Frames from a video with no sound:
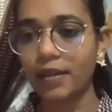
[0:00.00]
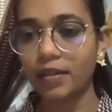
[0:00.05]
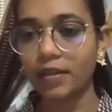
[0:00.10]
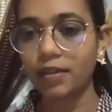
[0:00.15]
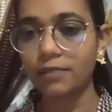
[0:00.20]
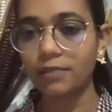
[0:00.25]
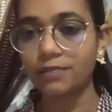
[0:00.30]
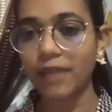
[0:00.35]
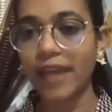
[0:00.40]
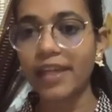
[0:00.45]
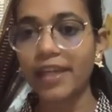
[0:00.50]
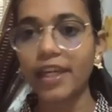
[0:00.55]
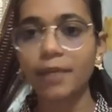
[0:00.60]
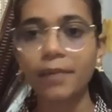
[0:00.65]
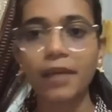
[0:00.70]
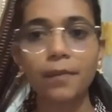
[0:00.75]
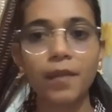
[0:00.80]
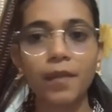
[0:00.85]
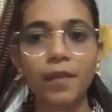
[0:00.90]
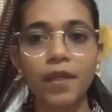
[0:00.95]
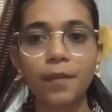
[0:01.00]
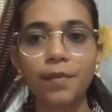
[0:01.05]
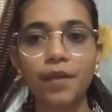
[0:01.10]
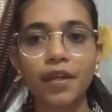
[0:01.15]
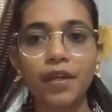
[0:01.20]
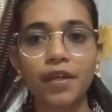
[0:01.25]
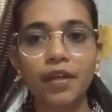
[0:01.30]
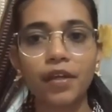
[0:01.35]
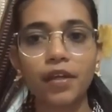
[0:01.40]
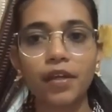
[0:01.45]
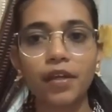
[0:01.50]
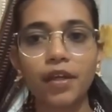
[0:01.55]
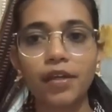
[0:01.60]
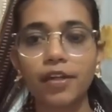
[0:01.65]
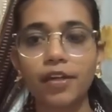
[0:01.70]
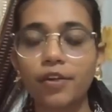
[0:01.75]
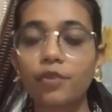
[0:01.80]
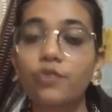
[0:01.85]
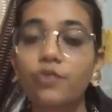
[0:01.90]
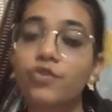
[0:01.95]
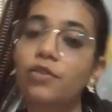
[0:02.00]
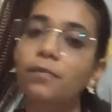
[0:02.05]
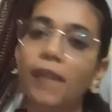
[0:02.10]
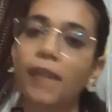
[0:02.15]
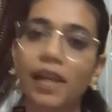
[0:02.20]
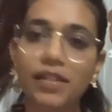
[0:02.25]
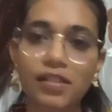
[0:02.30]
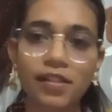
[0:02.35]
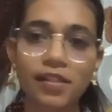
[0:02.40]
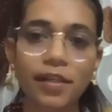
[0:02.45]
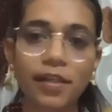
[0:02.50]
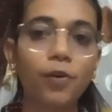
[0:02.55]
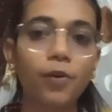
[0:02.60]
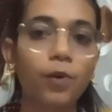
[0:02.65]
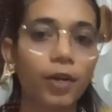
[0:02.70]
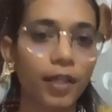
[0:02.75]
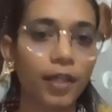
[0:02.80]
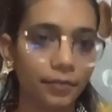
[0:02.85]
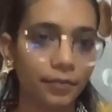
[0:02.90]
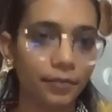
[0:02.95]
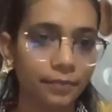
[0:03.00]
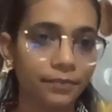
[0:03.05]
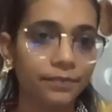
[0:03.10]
I did my BA integrated course from Banasthali only.